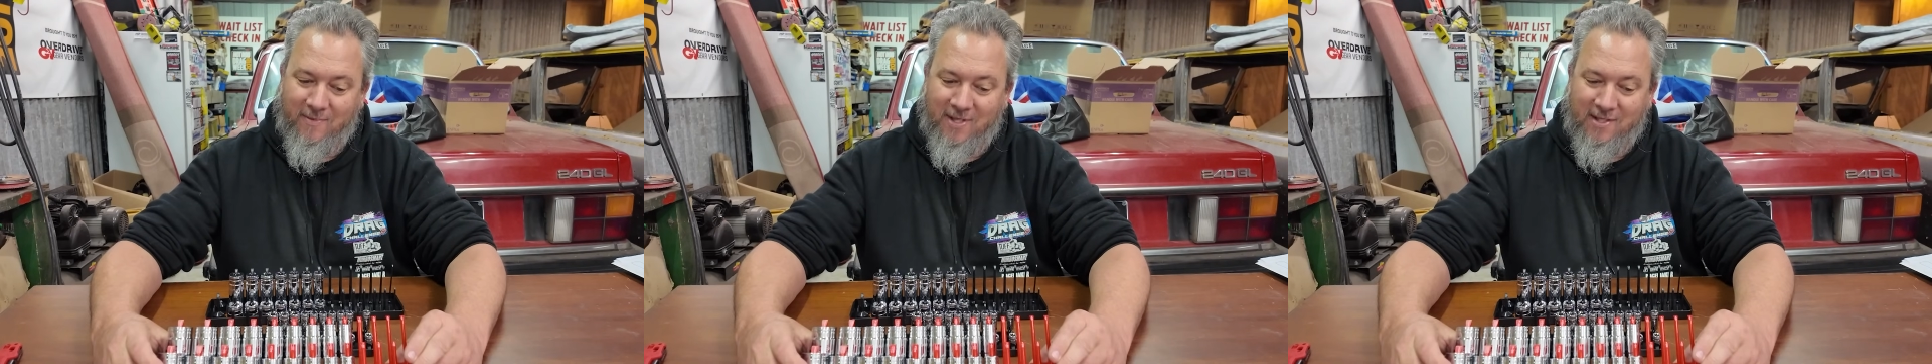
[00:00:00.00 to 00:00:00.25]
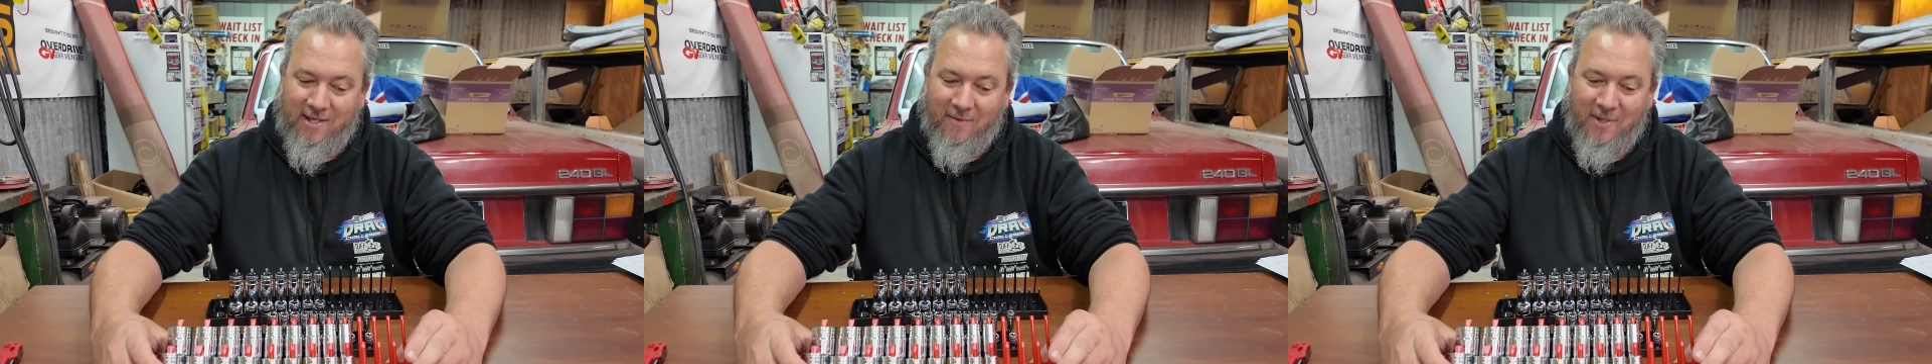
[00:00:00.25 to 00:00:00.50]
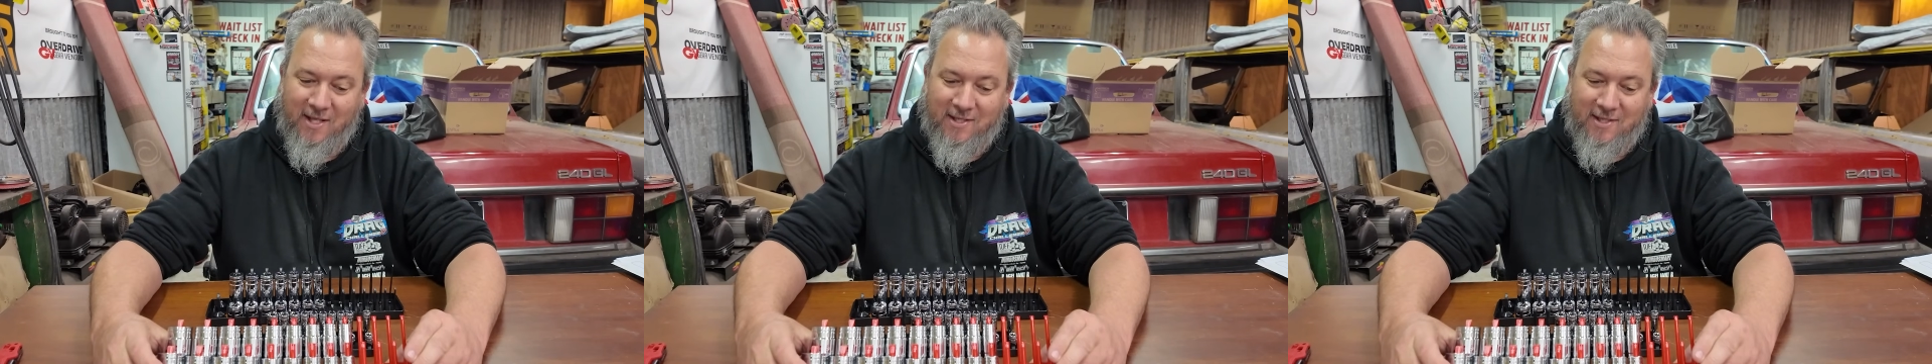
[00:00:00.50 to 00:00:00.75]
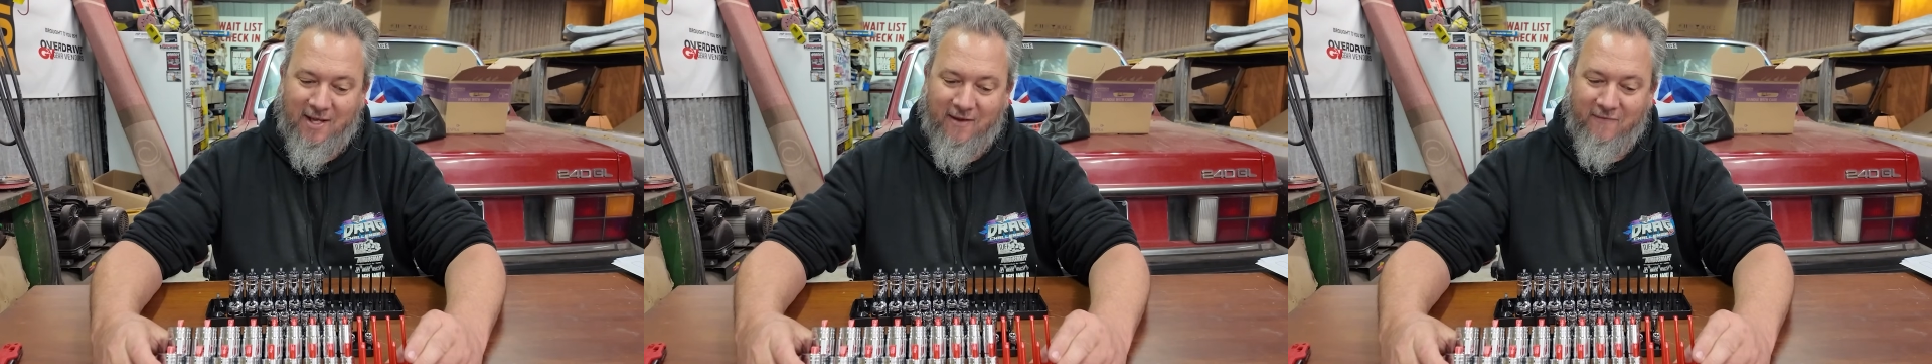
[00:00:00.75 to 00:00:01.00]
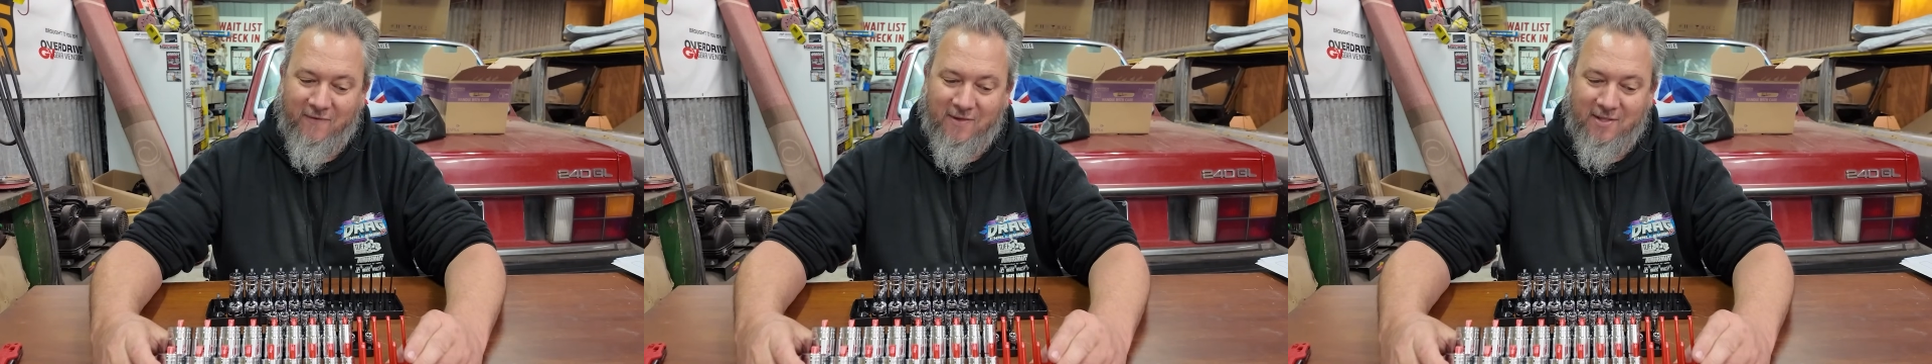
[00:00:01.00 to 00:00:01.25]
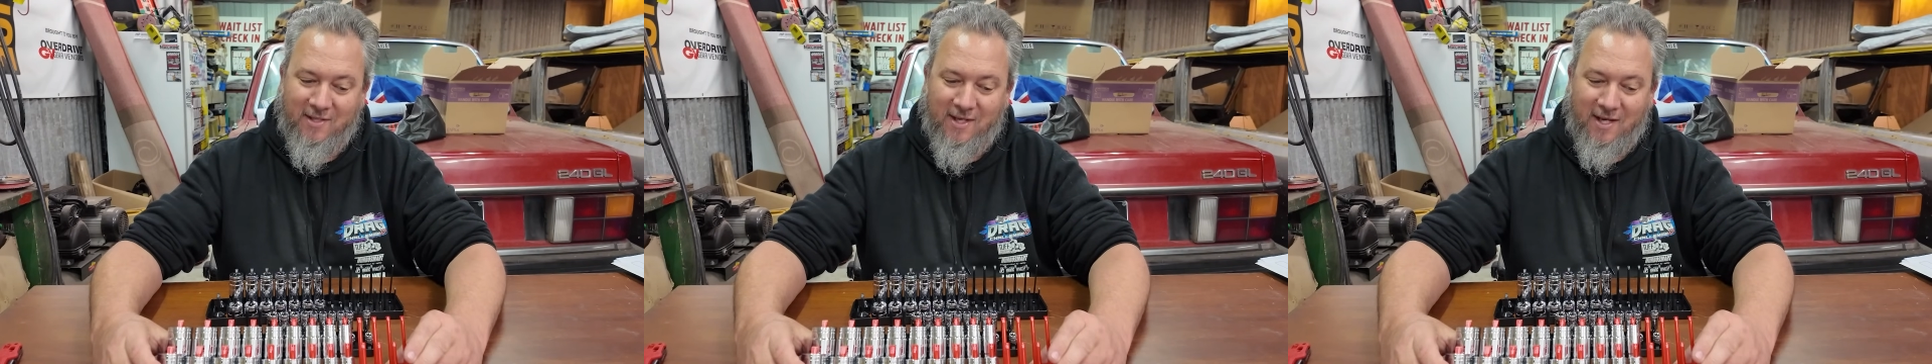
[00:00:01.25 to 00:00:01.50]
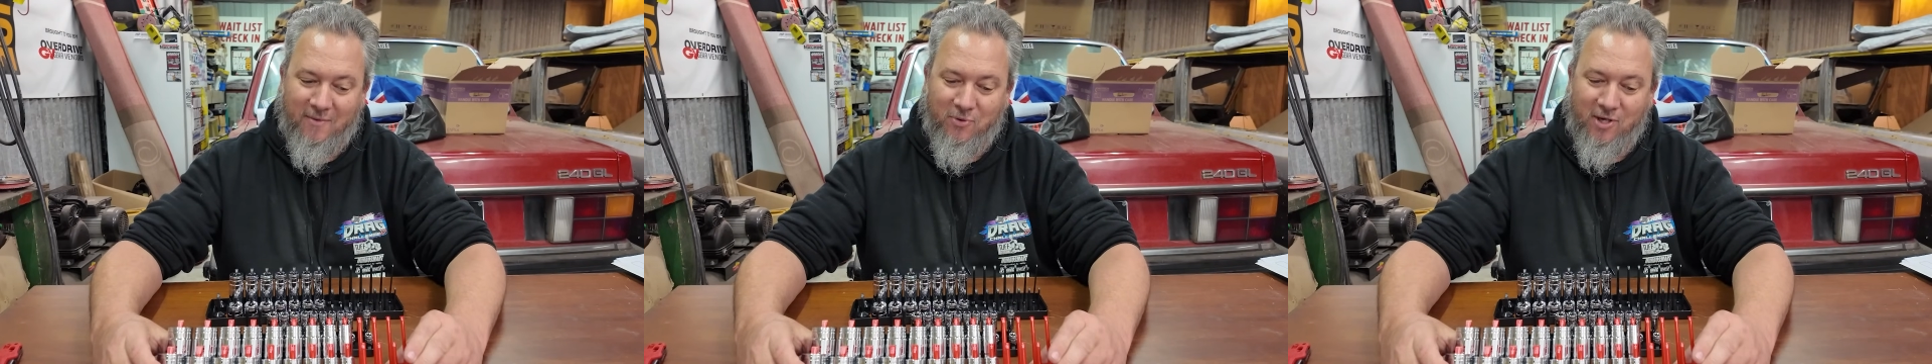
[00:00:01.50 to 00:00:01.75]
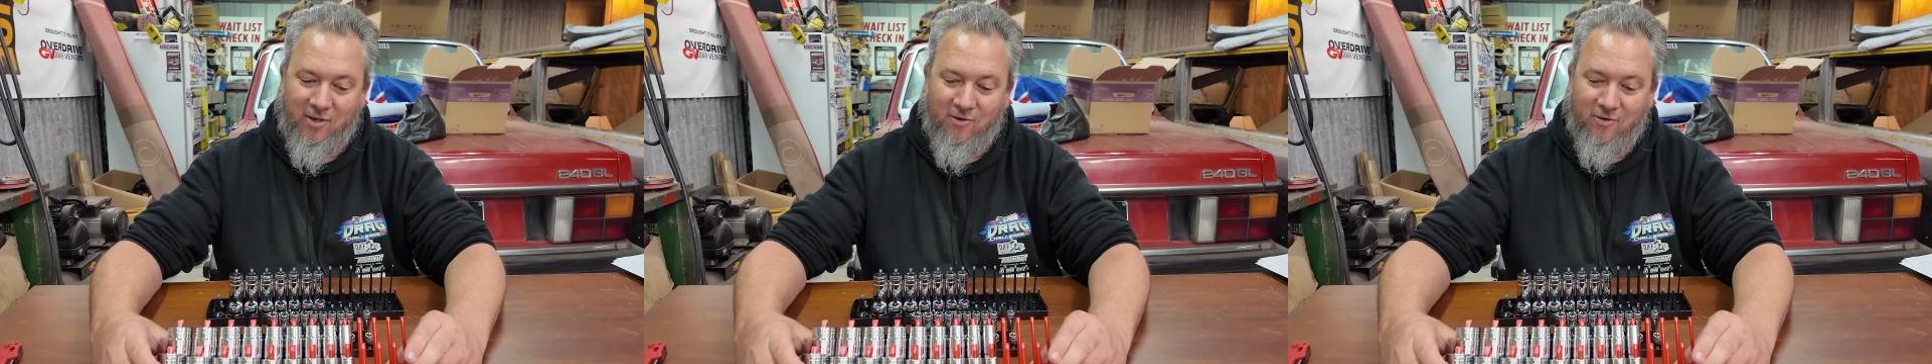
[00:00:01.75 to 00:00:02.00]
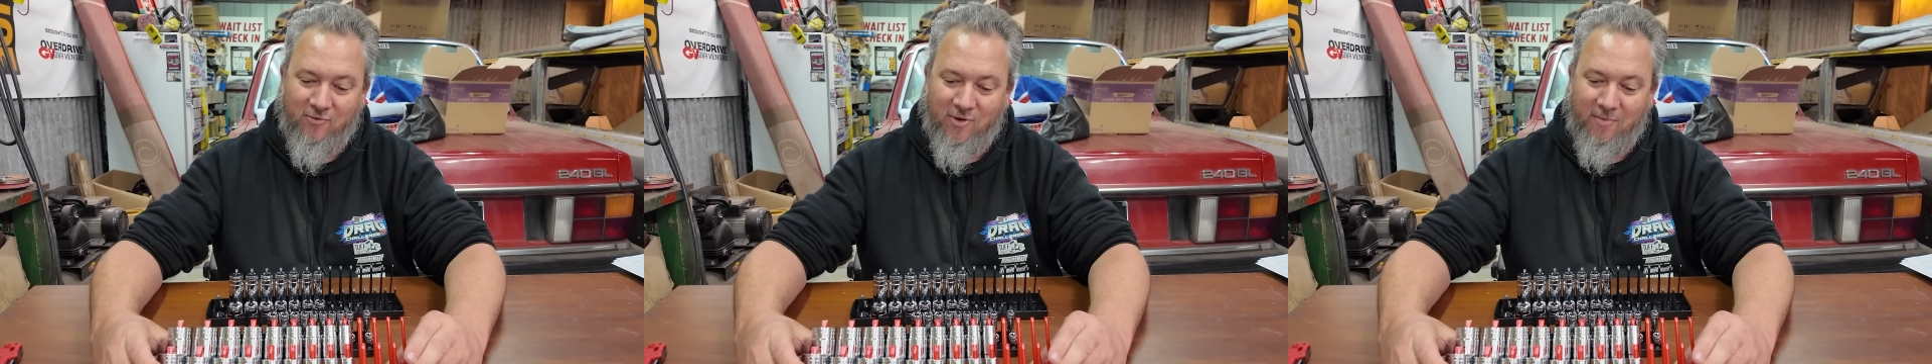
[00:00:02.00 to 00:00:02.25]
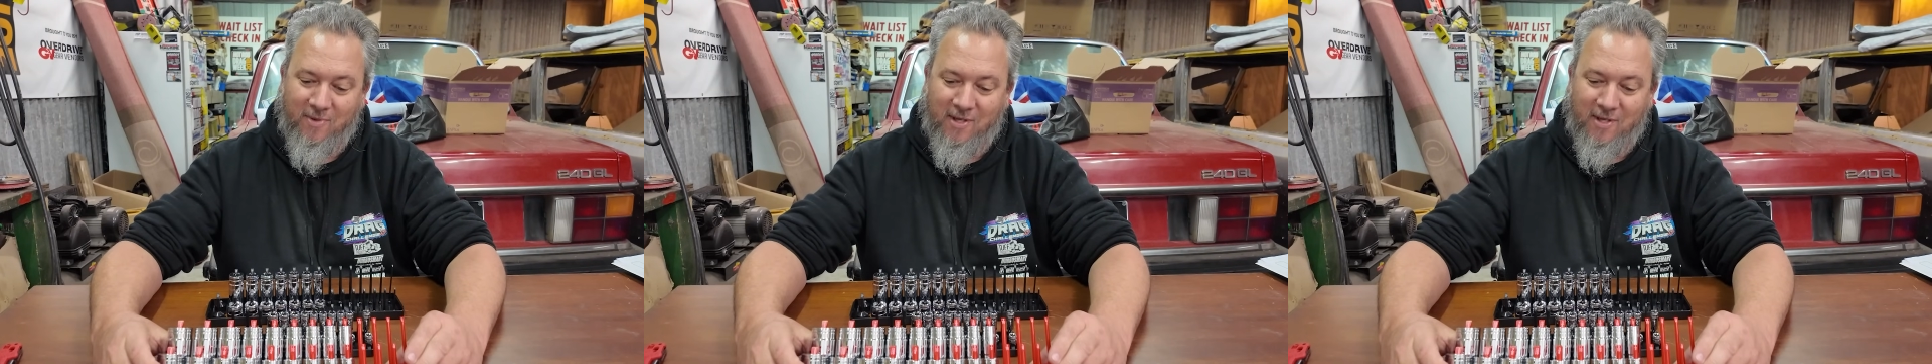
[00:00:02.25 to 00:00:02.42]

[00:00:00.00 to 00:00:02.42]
mean, some of their stuff is pretty ordinary,